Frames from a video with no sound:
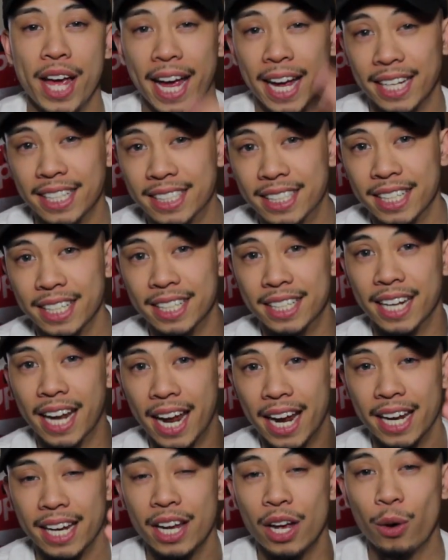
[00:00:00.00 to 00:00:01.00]
and
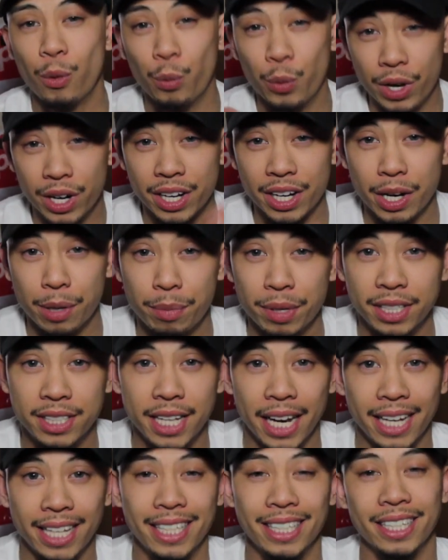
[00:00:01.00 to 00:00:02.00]
today we're gonna be
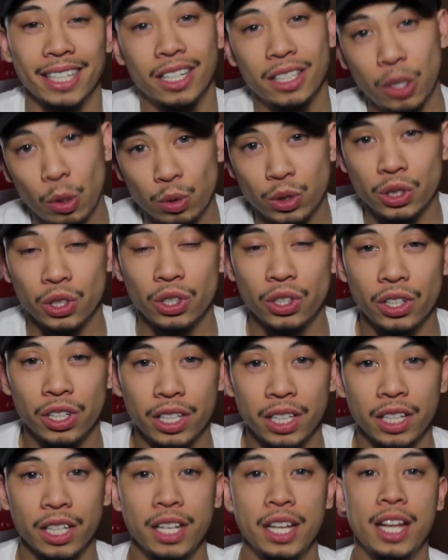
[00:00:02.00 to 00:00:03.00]
taking a closer
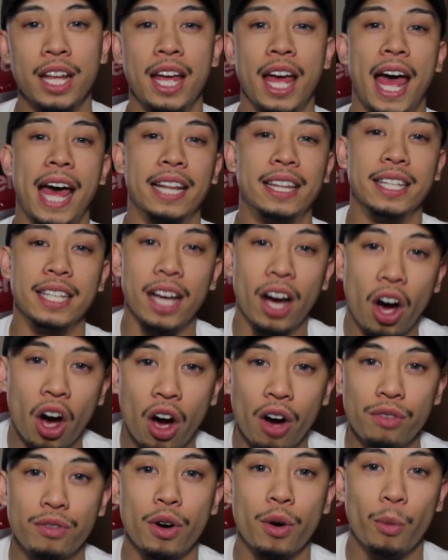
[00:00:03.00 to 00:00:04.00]
look at the
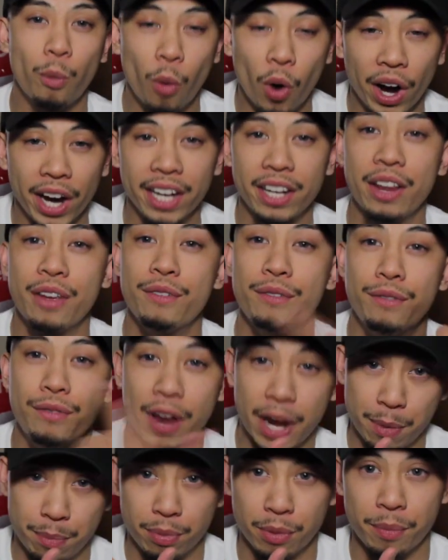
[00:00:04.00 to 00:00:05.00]
off-white
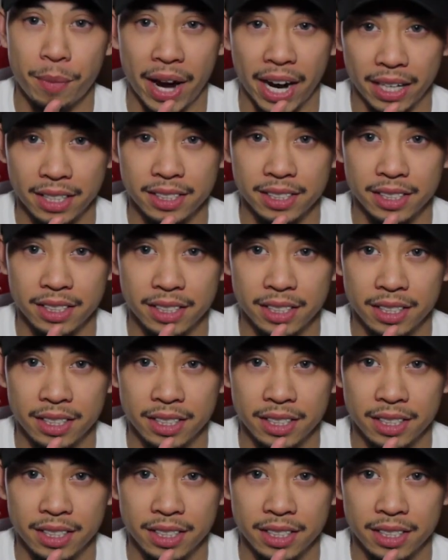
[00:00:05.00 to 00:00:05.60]
Vapormaxes.